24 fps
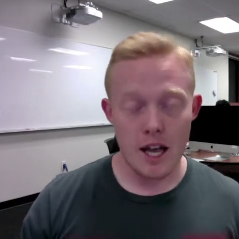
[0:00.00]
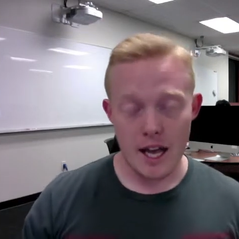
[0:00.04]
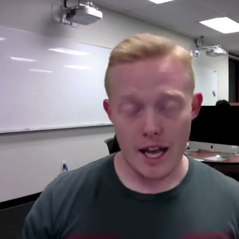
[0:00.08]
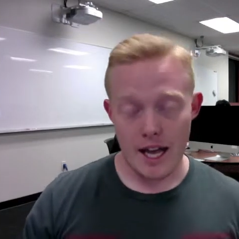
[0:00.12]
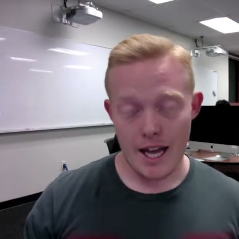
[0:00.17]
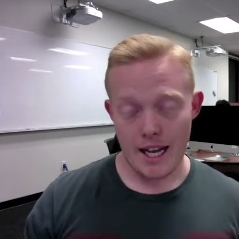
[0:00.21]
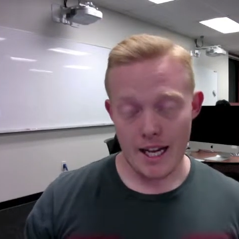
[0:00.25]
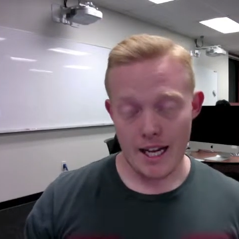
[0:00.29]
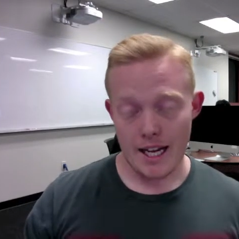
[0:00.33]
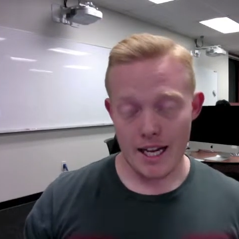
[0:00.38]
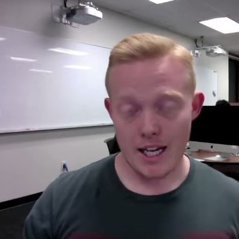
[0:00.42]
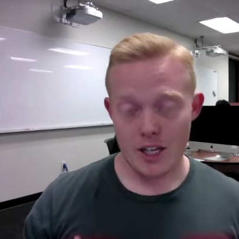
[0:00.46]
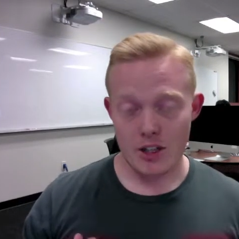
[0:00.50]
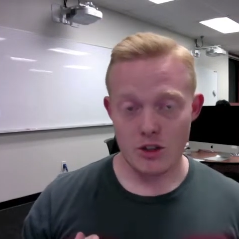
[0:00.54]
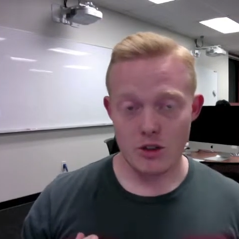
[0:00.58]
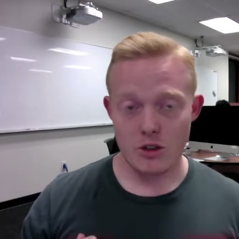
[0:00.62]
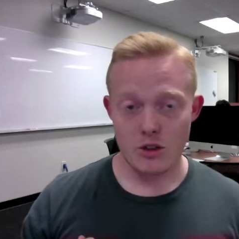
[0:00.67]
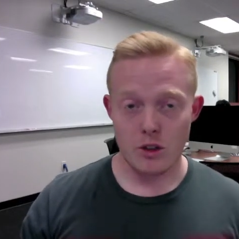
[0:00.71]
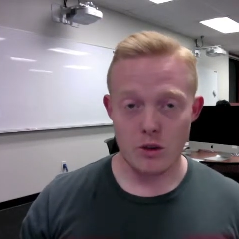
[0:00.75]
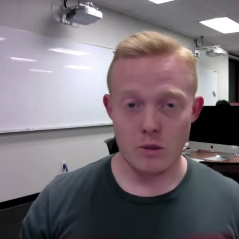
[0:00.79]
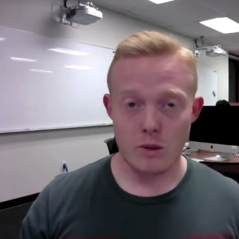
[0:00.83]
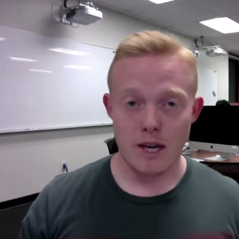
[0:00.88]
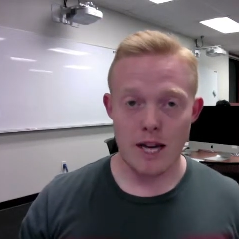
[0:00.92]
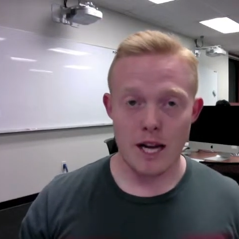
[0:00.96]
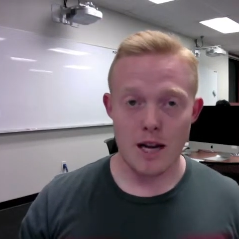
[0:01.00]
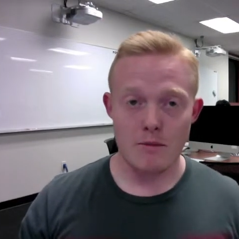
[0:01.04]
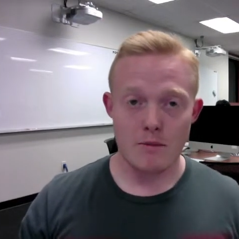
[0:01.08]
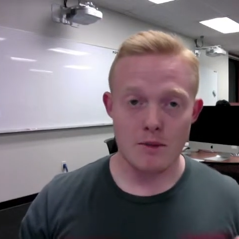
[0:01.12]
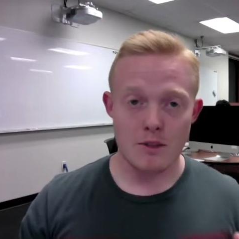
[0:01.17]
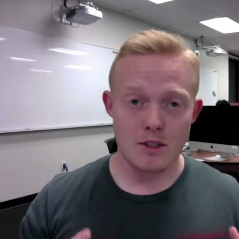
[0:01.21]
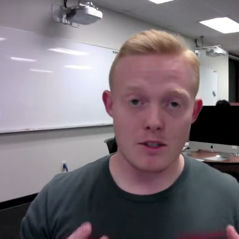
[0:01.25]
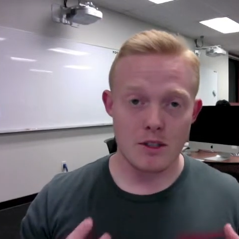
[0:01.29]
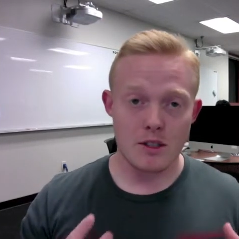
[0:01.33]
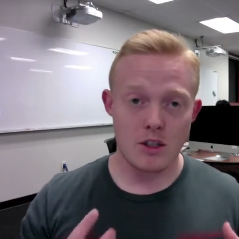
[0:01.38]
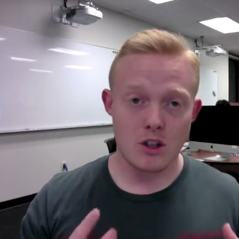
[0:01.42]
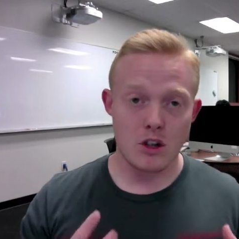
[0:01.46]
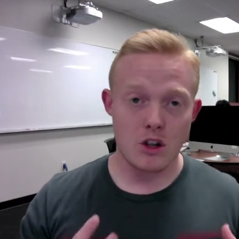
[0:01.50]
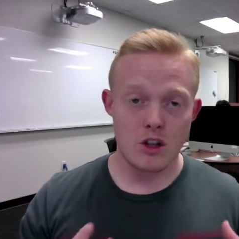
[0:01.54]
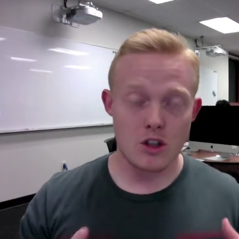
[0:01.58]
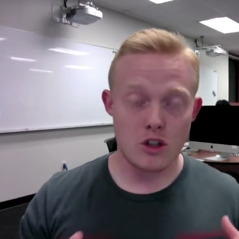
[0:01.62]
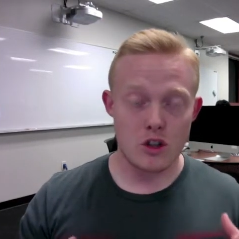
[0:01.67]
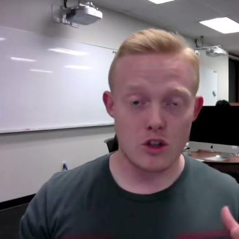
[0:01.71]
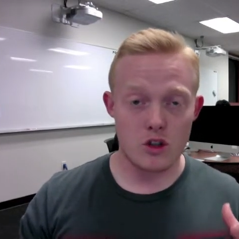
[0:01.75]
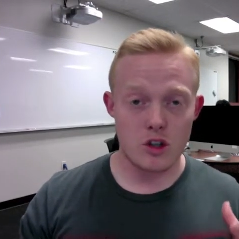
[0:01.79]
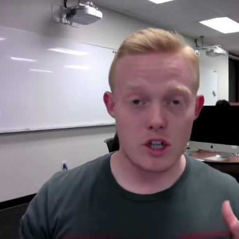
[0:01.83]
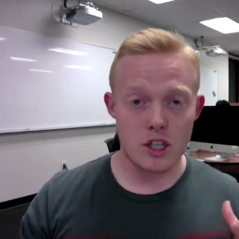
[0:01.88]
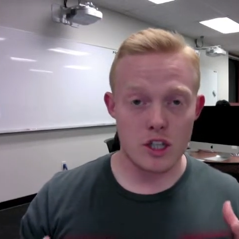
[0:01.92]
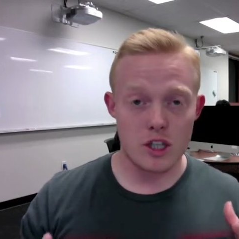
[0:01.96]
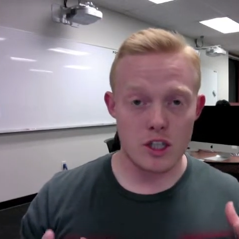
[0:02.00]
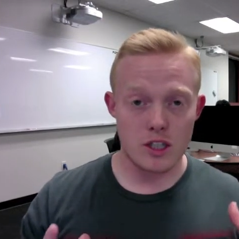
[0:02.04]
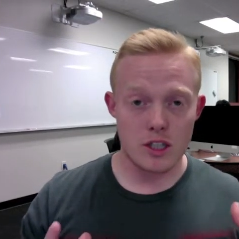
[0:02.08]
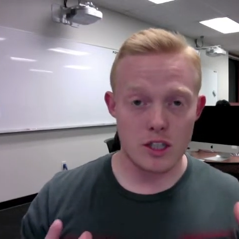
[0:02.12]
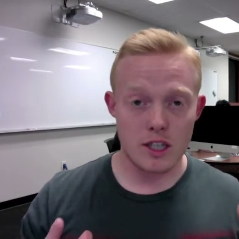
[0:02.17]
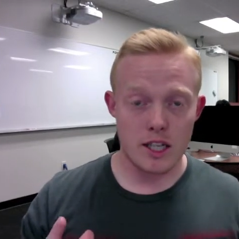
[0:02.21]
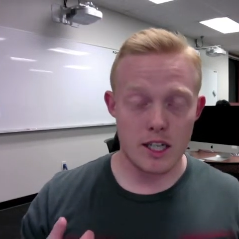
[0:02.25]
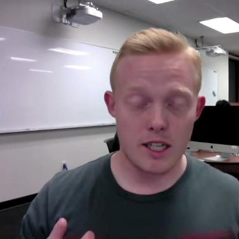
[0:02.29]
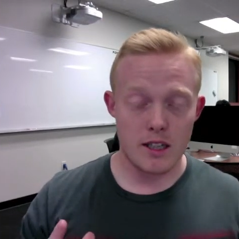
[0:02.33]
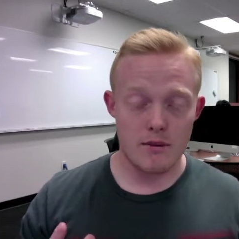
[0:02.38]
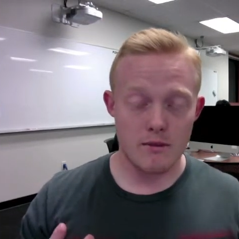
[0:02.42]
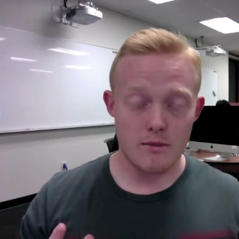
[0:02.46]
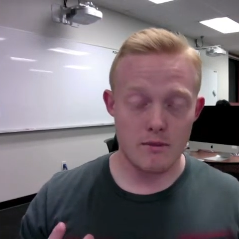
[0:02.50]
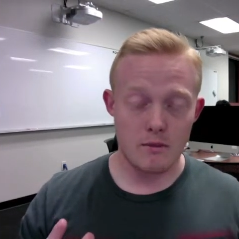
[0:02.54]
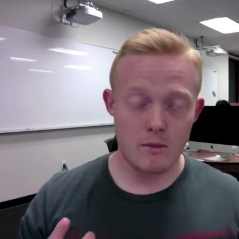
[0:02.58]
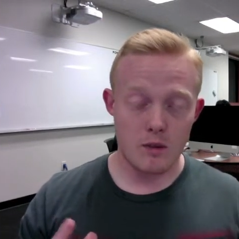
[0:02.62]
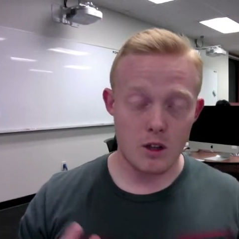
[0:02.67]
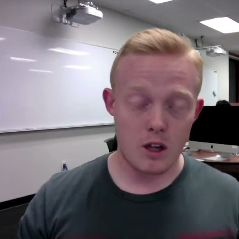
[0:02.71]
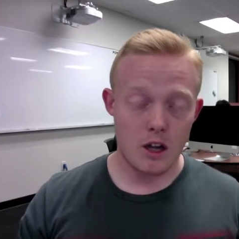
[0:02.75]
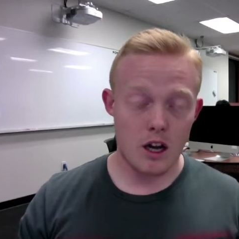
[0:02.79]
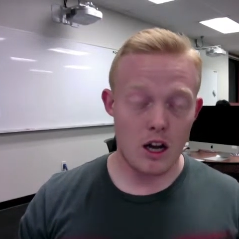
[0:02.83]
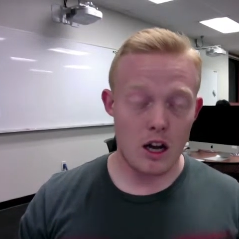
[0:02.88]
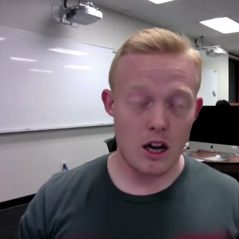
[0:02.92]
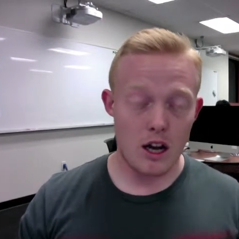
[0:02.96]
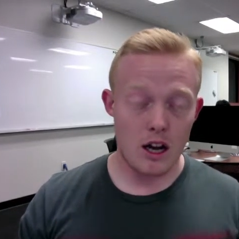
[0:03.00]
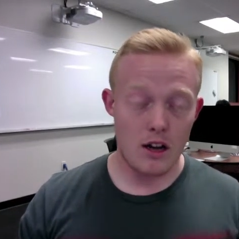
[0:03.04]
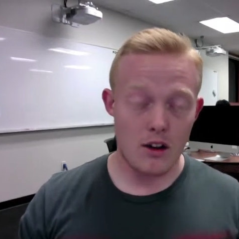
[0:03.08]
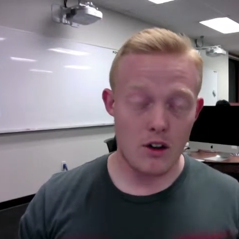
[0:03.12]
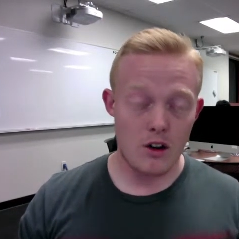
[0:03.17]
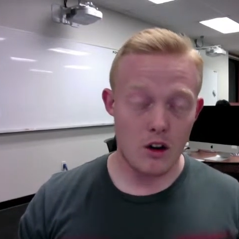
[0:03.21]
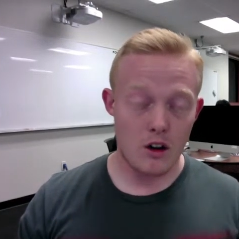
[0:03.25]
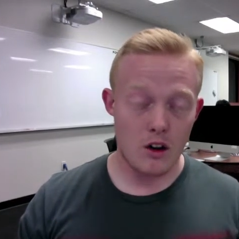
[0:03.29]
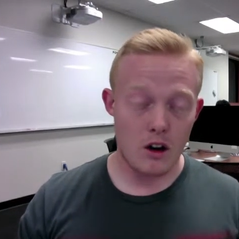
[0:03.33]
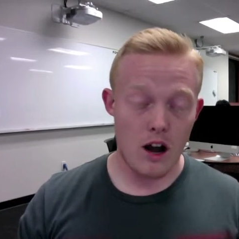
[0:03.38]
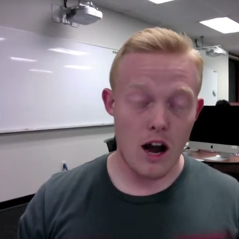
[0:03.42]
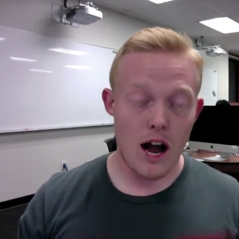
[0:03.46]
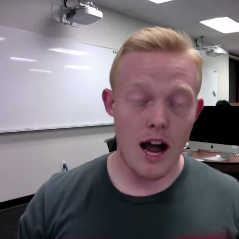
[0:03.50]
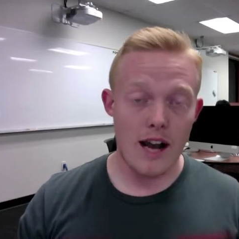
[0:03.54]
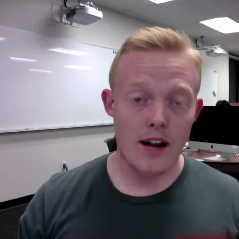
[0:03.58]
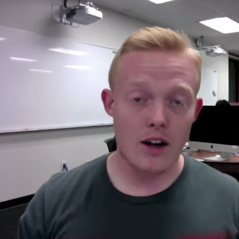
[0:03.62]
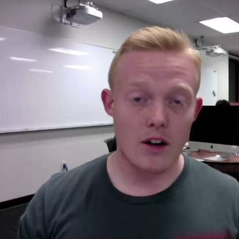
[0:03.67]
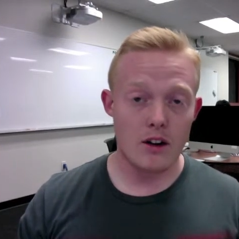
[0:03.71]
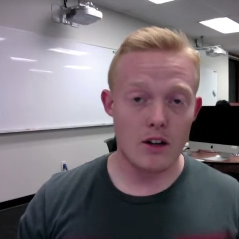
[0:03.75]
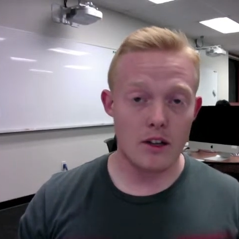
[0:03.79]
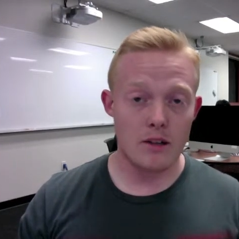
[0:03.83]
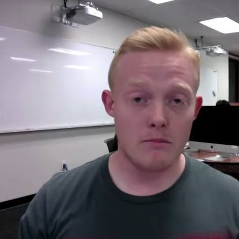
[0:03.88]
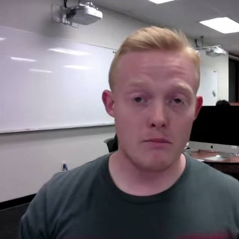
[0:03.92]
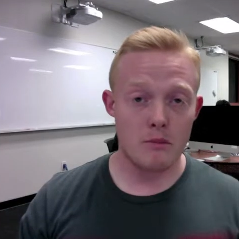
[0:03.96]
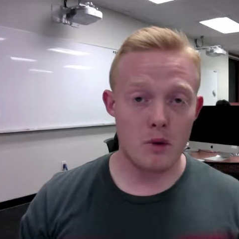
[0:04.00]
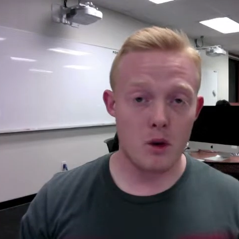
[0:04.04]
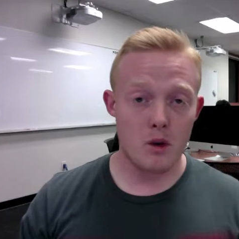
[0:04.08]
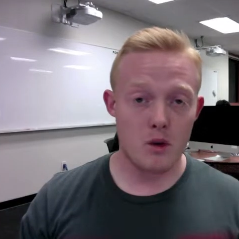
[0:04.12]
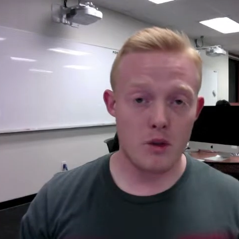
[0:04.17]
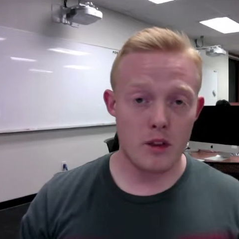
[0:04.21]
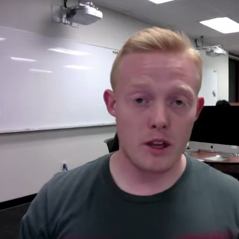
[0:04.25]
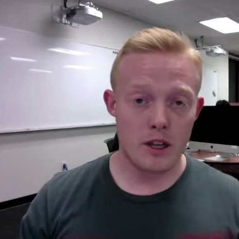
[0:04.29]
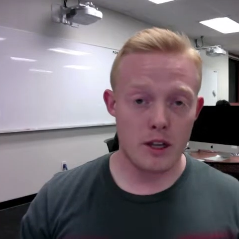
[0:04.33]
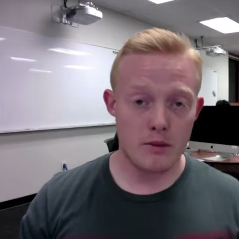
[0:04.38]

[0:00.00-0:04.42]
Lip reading: And actually what happens is the concentrations get are higher in both